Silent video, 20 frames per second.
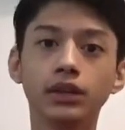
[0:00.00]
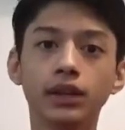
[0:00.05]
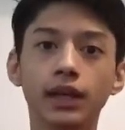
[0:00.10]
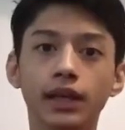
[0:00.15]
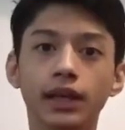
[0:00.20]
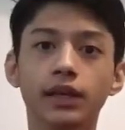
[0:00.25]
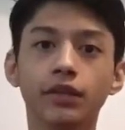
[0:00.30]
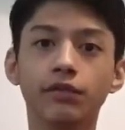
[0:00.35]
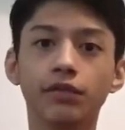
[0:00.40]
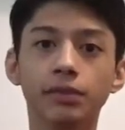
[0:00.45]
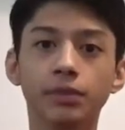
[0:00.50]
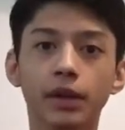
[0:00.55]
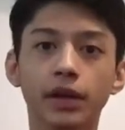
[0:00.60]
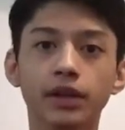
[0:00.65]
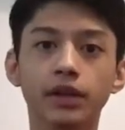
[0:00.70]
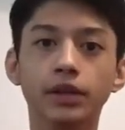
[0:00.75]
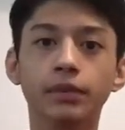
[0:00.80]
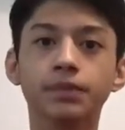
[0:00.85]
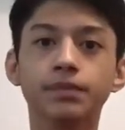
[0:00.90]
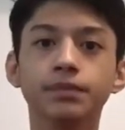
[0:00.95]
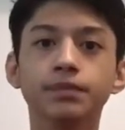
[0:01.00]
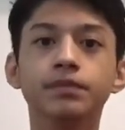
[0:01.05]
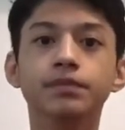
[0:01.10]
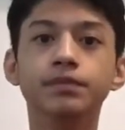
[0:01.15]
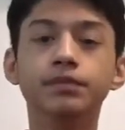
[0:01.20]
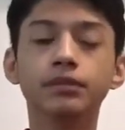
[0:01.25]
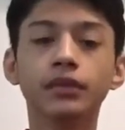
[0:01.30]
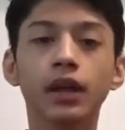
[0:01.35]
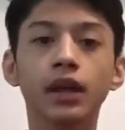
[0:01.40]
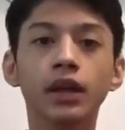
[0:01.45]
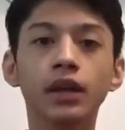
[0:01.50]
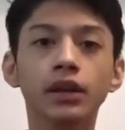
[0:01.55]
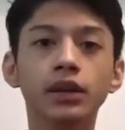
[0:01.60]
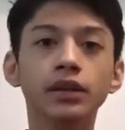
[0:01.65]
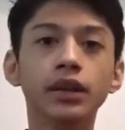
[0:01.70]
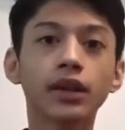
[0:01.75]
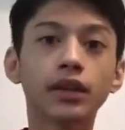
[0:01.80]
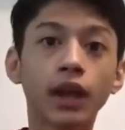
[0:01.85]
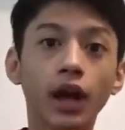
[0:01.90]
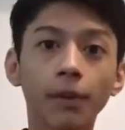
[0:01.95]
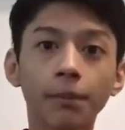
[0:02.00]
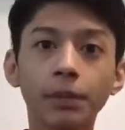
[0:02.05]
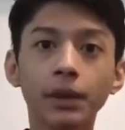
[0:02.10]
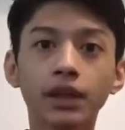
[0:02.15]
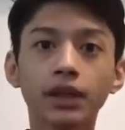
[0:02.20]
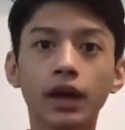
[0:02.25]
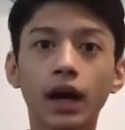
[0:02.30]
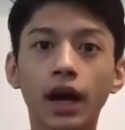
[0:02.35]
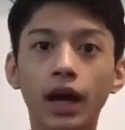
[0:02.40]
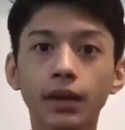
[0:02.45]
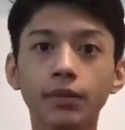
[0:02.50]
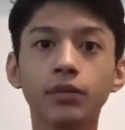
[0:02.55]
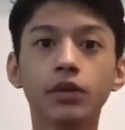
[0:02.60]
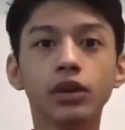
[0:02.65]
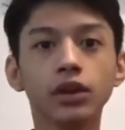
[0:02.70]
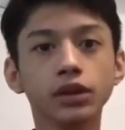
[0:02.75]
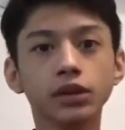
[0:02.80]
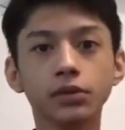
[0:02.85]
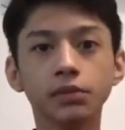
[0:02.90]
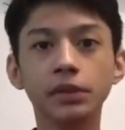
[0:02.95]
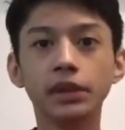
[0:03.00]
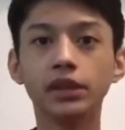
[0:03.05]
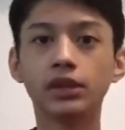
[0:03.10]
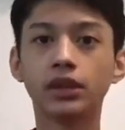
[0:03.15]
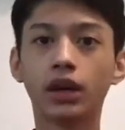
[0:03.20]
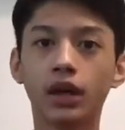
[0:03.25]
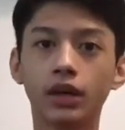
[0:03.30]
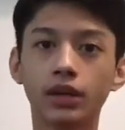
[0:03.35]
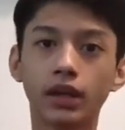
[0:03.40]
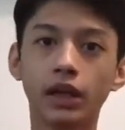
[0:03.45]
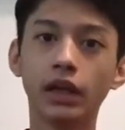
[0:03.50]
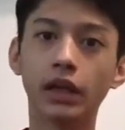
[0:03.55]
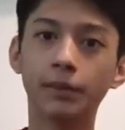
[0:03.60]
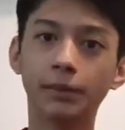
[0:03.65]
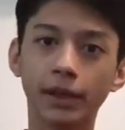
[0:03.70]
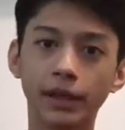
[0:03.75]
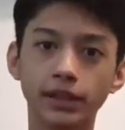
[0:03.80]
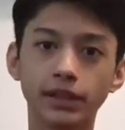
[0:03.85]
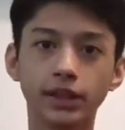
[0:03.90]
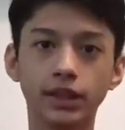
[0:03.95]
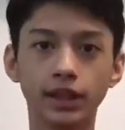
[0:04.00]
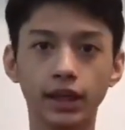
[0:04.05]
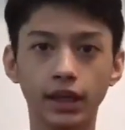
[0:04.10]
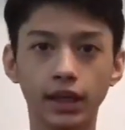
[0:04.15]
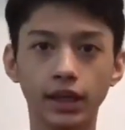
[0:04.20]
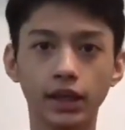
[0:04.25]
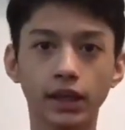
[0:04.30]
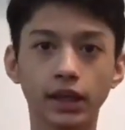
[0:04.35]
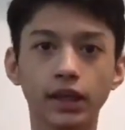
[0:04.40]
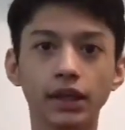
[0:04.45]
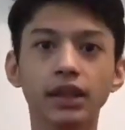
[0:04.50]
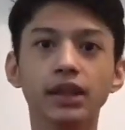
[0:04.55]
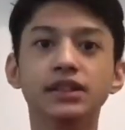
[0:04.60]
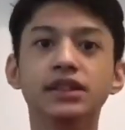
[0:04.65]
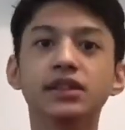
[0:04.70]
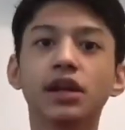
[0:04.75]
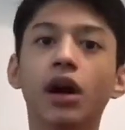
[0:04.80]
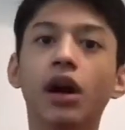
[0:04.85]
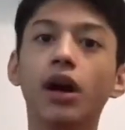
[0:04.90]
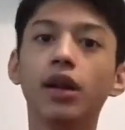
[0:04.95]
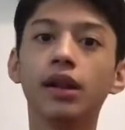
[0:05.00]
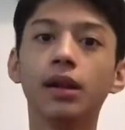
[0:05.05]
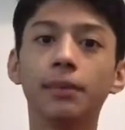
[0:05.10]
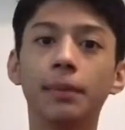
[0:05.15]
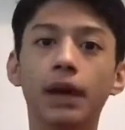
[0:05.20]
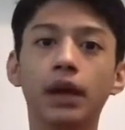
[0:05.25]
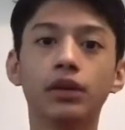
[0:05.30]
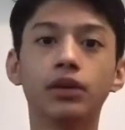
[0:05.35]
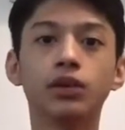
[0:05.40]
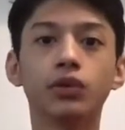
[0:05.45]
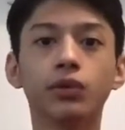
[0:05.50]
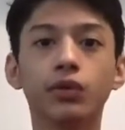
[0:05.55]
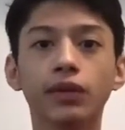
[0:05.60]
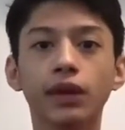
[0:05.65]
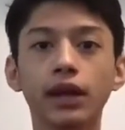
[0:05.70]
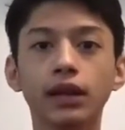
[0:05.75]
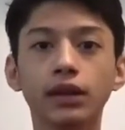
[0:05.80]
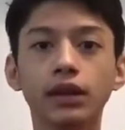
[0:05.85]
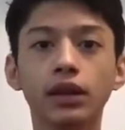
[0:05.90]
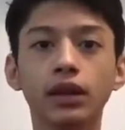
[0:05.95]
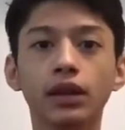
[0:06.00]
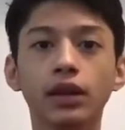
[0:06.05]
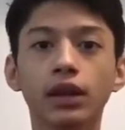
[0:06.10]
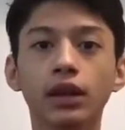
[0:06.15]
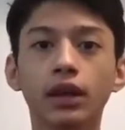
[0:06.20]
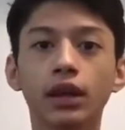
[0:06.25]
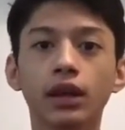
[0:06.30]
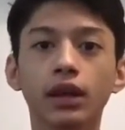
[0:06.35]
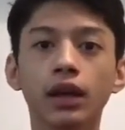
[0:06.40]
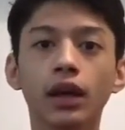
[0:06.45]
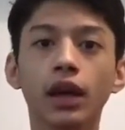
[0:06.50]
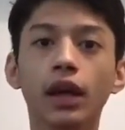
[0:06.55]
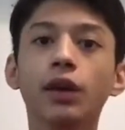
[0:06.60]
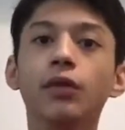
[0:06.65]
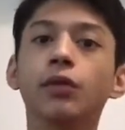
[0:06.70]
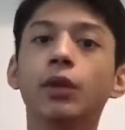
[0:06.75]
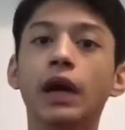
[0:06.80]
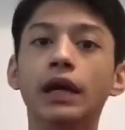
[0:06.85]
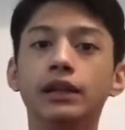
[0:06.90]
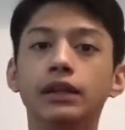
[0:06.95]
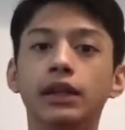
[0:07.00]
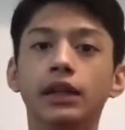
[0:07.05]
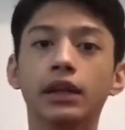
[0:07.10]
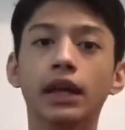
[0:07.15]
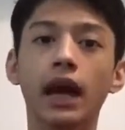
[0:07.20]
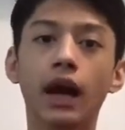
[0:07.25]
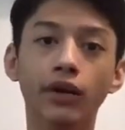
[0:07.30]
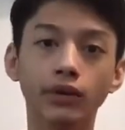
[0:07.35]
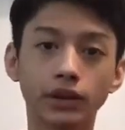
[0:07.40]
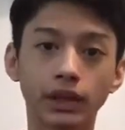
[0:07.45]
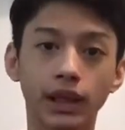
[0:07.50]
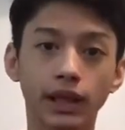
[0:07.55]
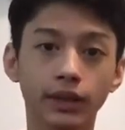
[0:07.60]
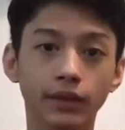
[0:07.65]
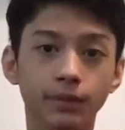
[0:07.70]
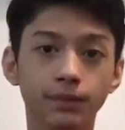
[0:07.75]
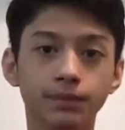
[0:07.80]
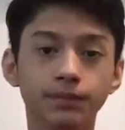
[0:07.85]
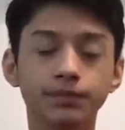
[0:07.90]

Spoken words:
day everybody. The topic I'm going to be talking about today is all about creating a writing outline.